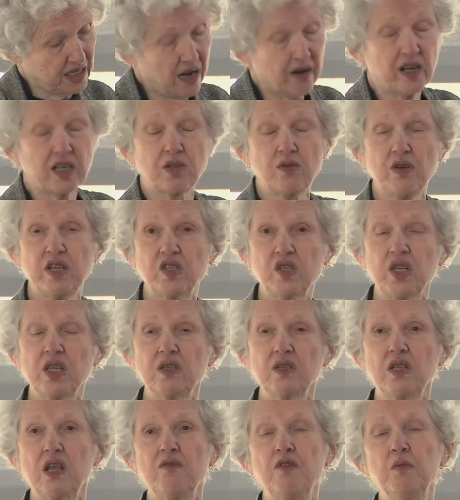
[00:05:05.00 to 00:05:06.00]

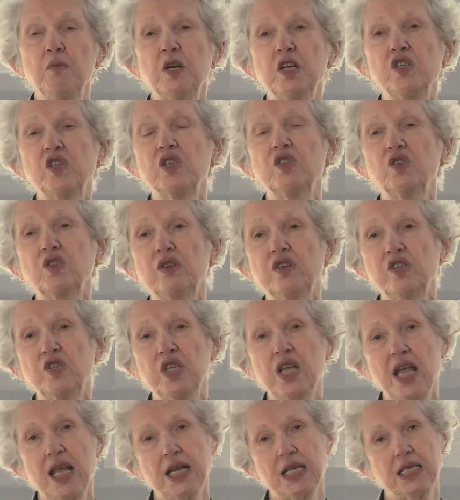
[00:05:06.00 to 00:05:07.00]
characteristics of emergent
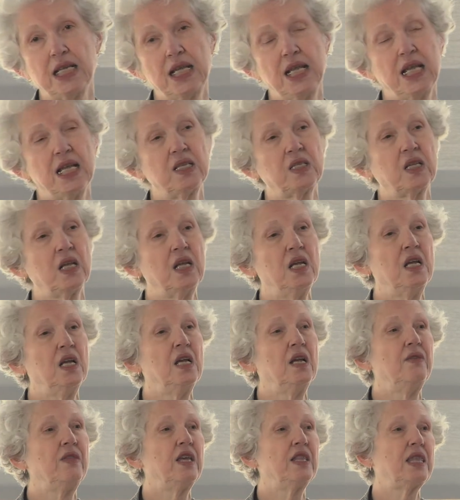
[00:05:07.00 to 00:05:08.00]
Christianity is
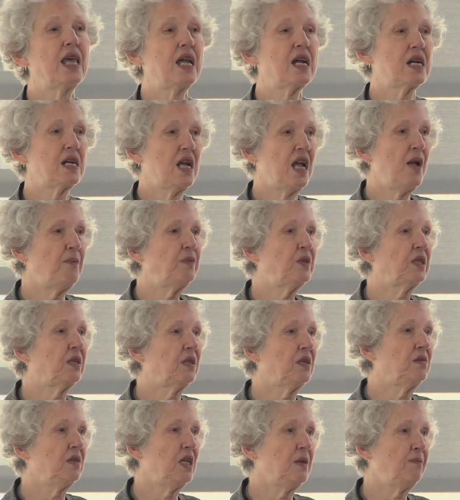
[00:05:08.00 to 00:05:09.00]
that they are
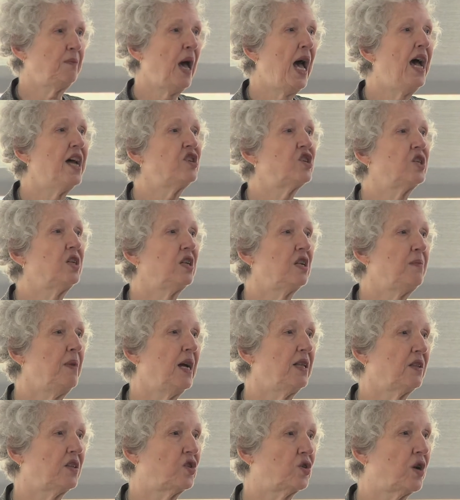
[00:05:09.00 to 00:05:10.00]
absolutely passionate
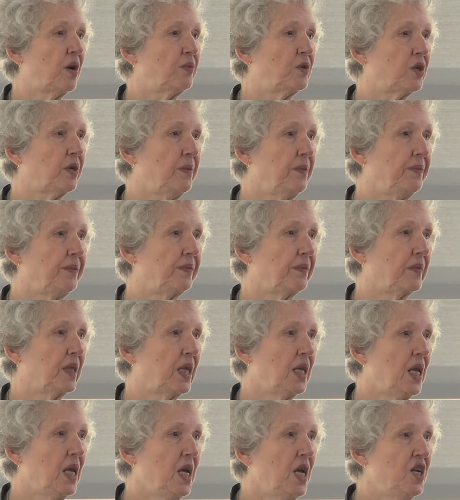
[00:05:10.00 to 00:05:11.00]
about the Scripture.
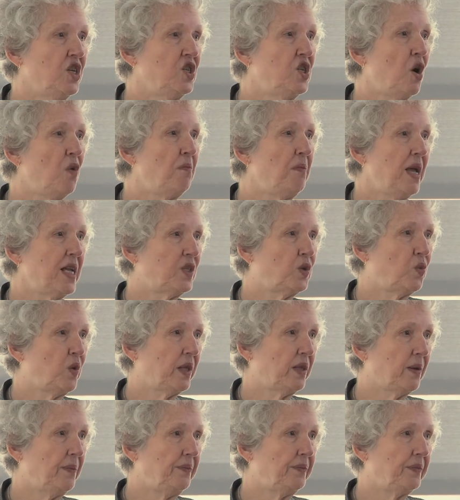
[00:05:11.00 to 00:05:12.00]
Don't mess
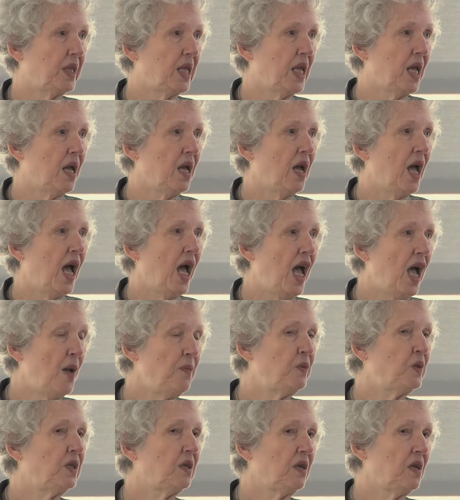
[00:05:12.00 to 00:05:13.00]
with them.
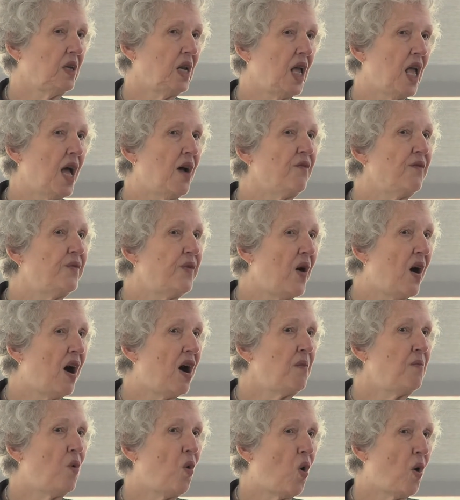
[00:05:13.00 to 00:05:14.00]
Absolutely,
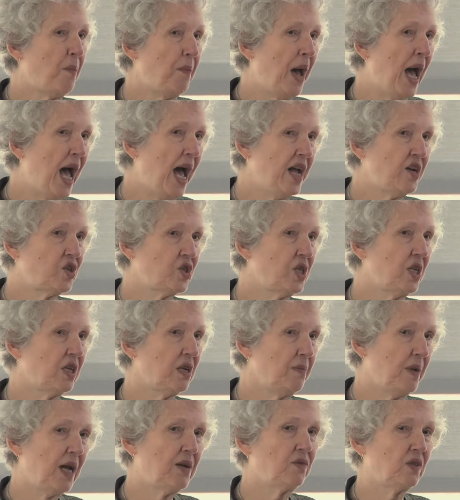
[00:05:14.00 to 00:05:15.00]
far more passionate
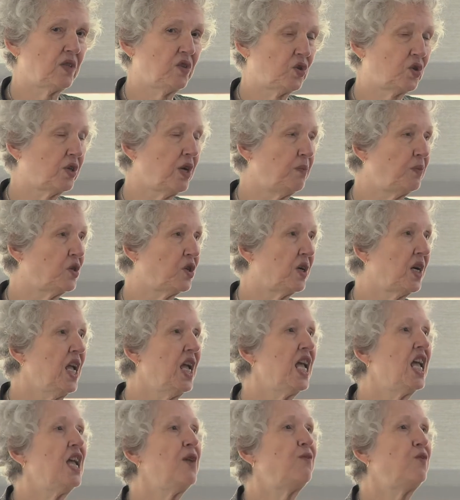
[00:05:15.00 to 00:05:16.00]
about the Scripture.
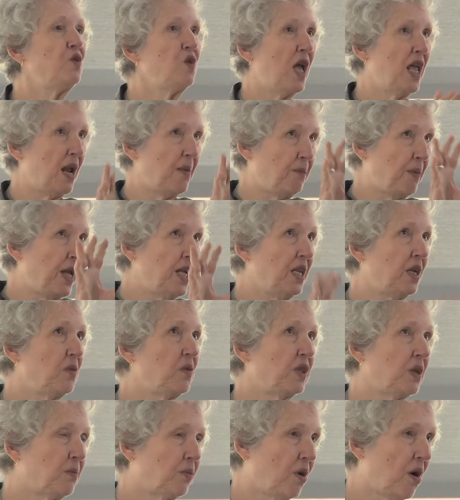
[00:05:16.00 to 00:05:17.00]
If you, and I'm painting
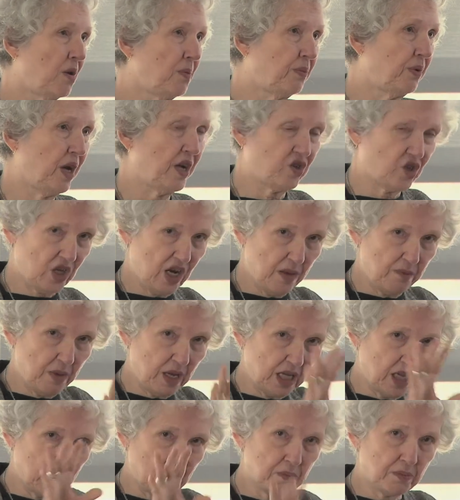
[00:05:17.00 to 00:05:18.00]
with a broad brush, and I'm
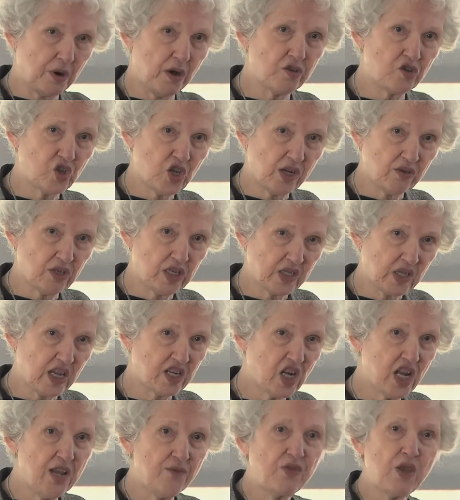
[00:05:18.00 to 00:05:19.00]
making a broad
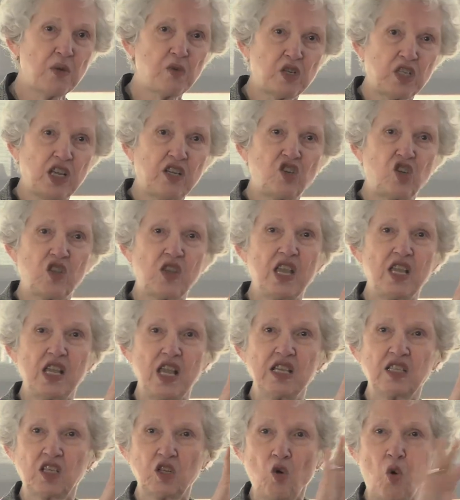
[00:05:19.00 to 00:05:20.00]
generalization. If there were such a thing
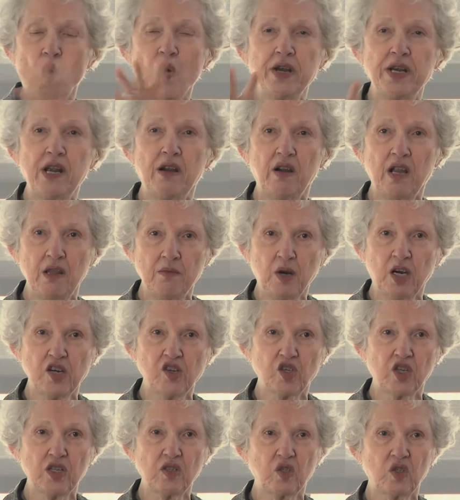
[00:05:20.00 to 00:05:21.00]
as an ordinary
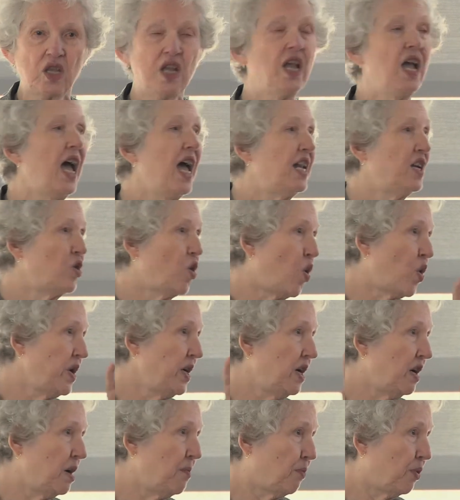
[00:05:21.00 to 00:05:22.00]
emergence and an
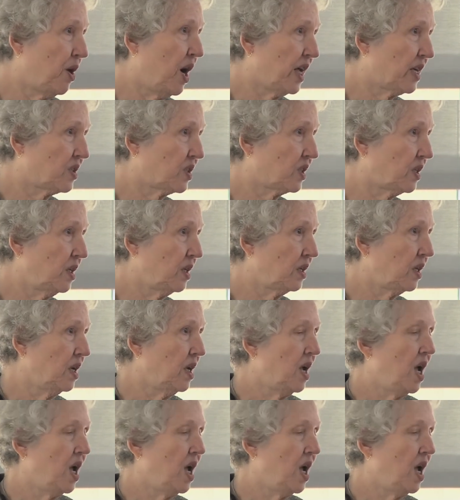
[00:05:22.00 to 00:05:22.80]
ordinary Protestant,